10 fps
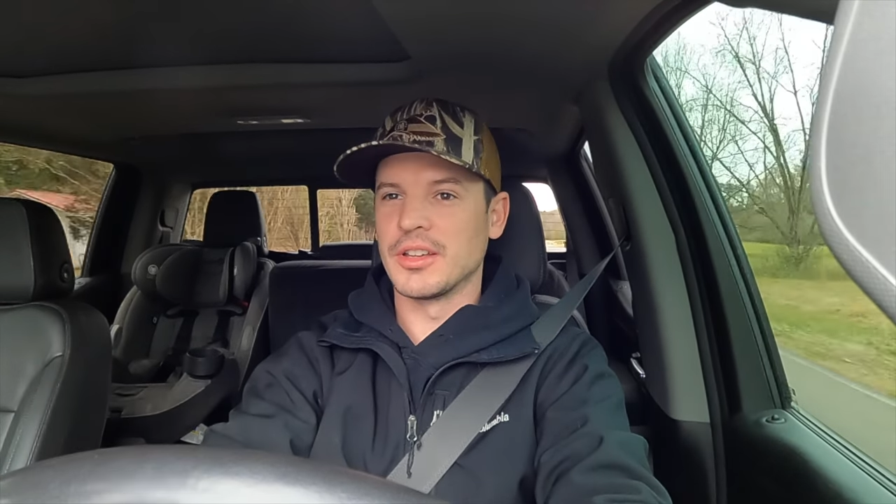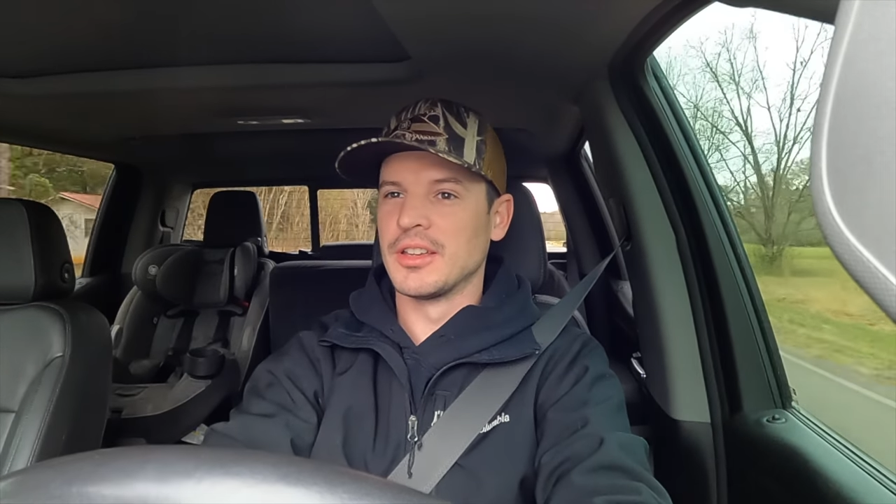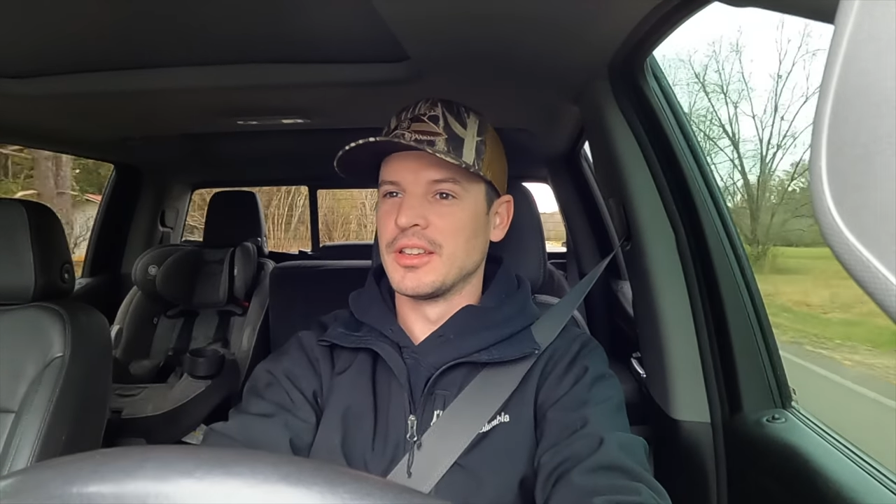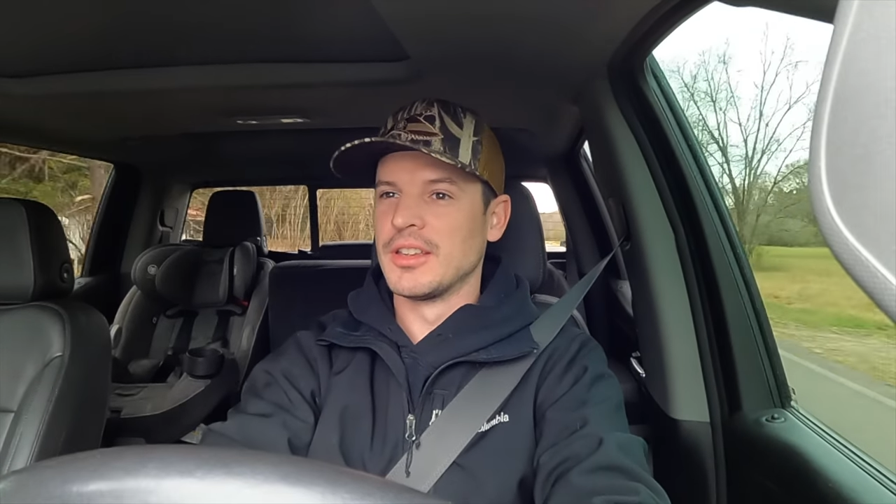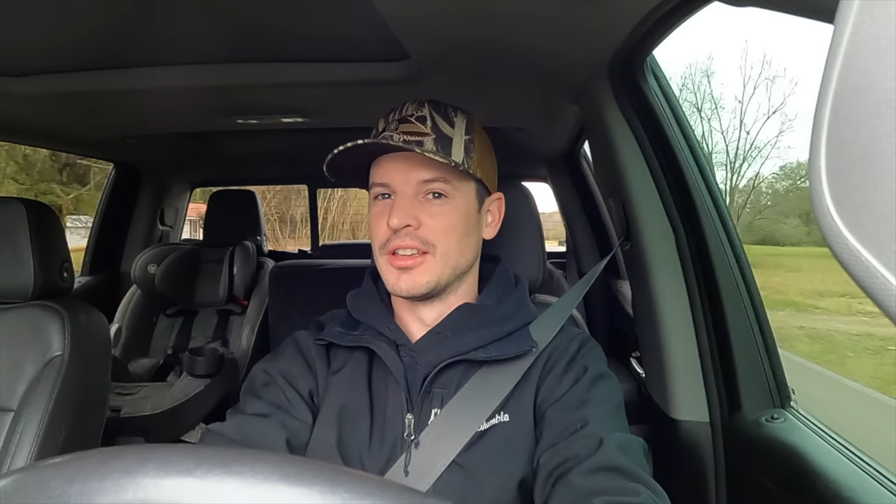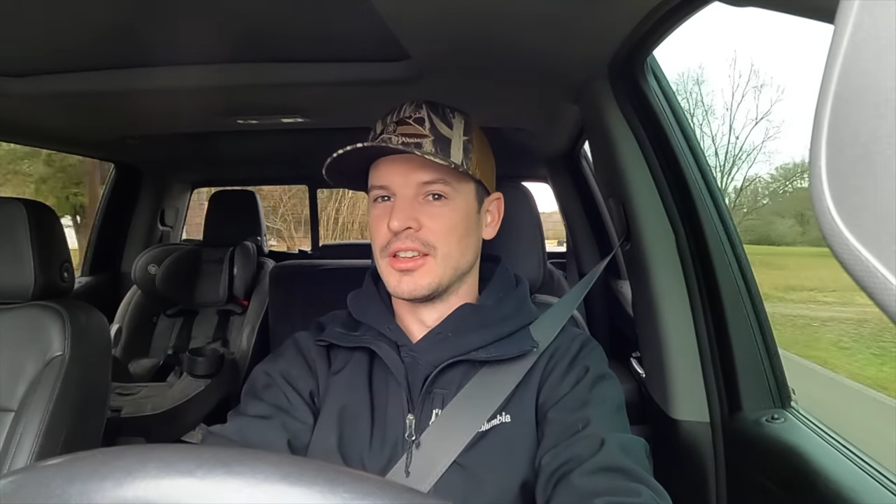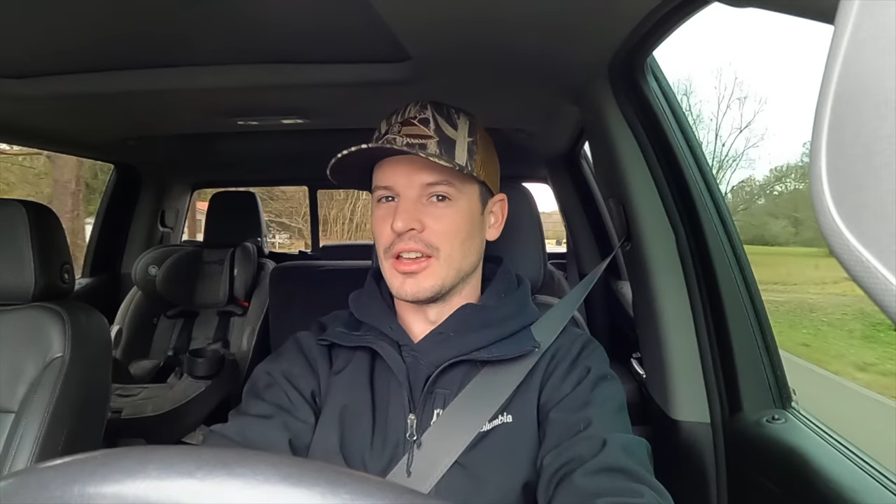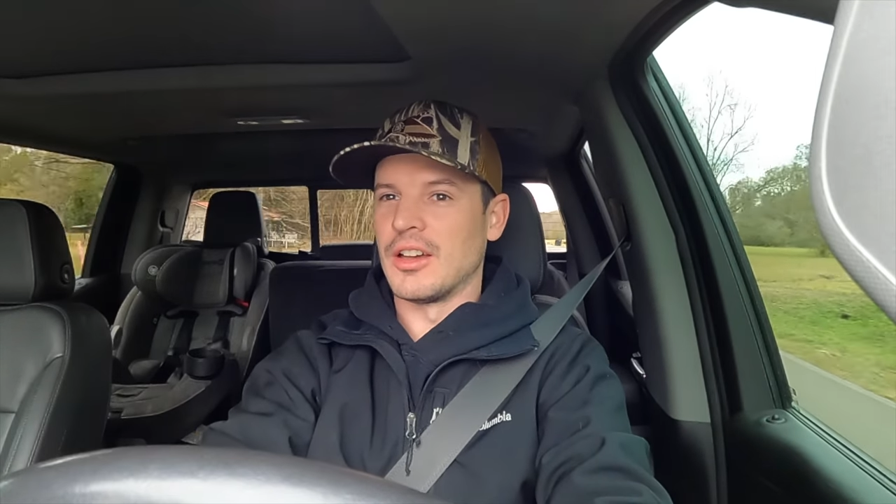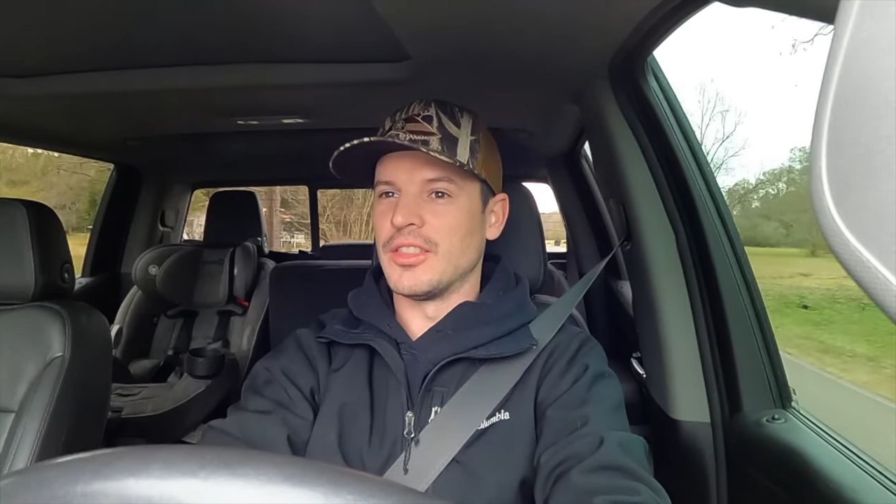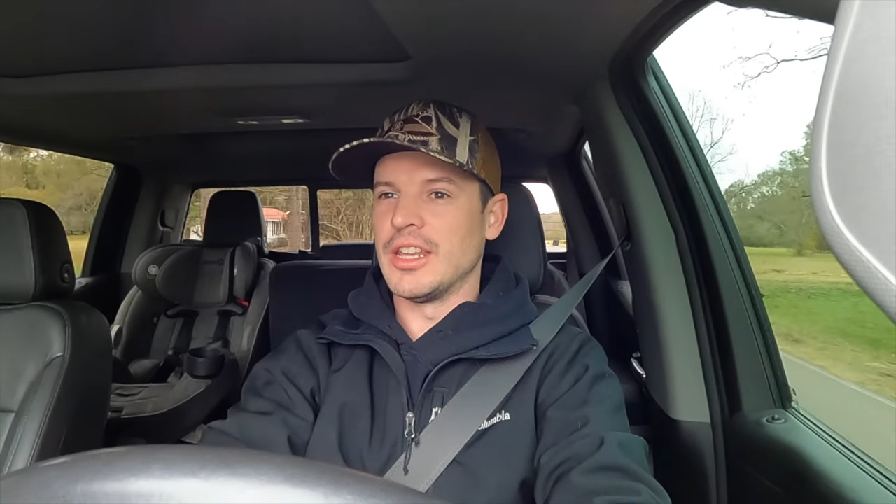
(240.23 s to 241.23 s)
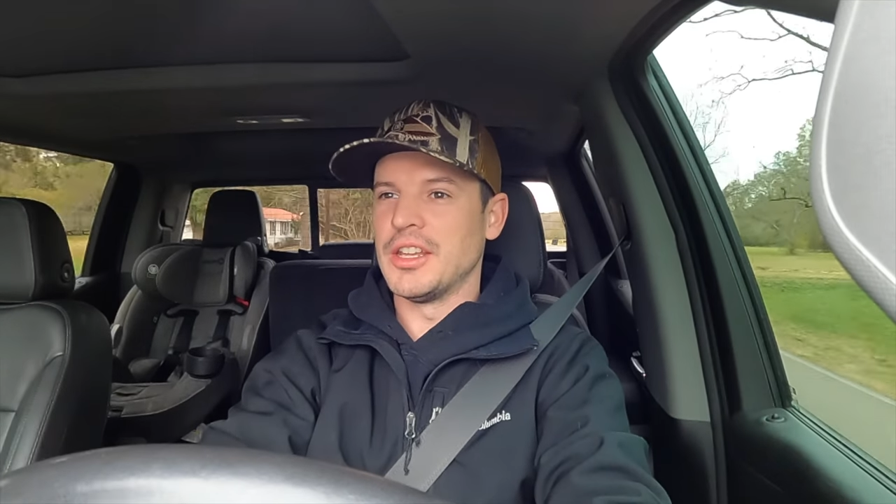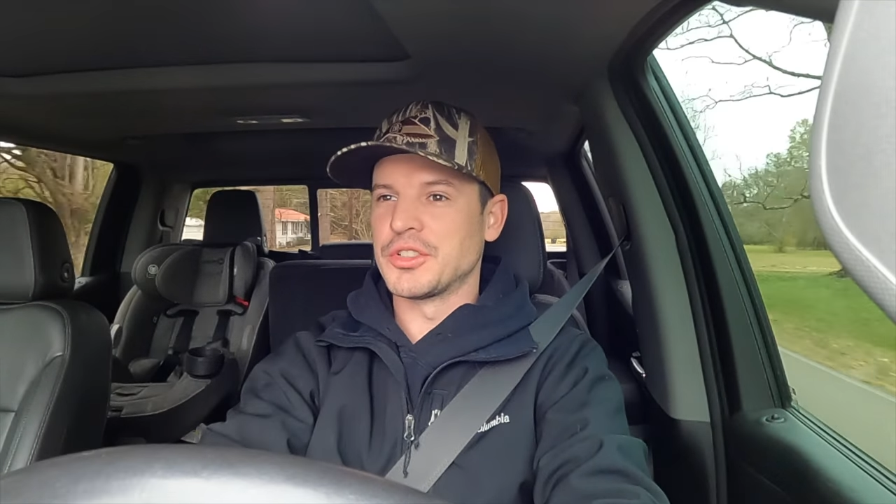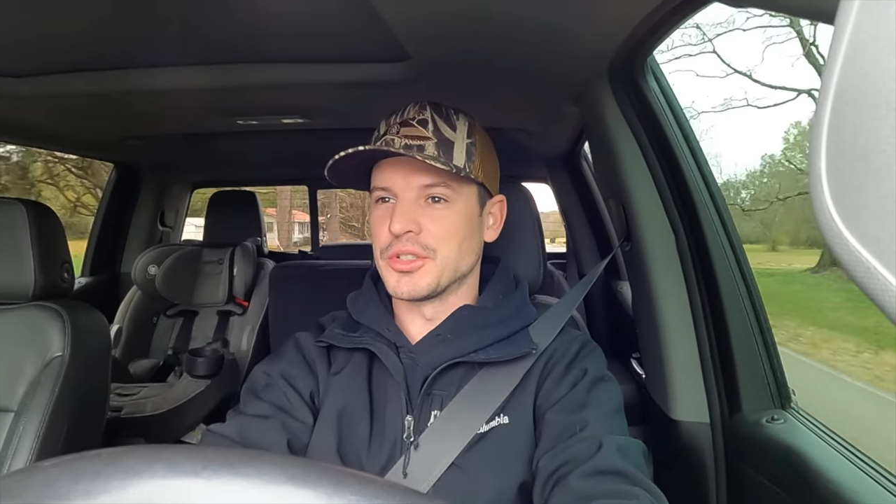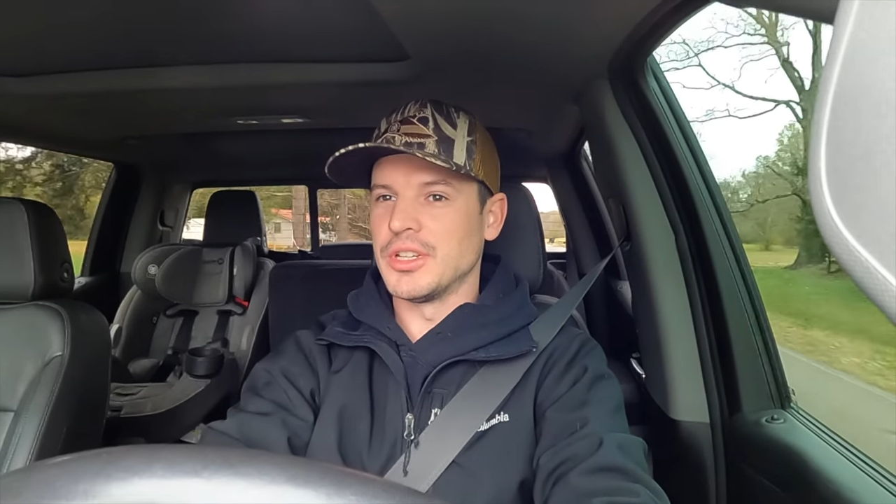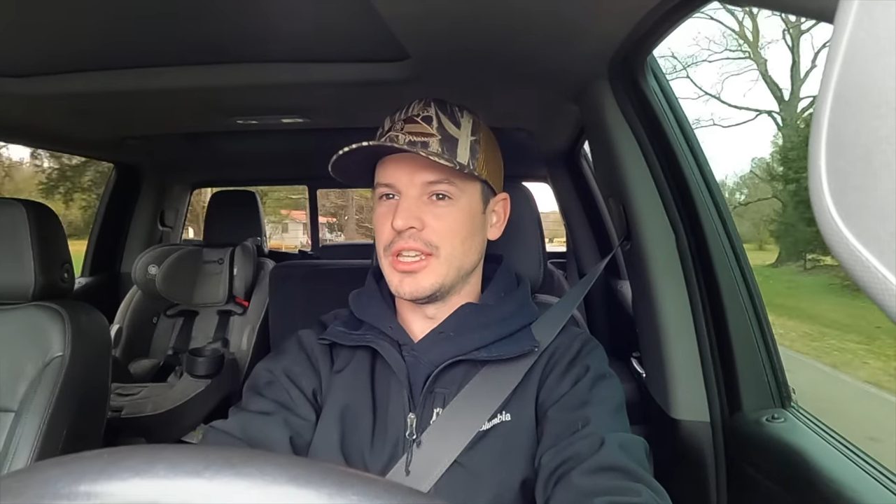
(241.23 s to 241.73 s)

on the initial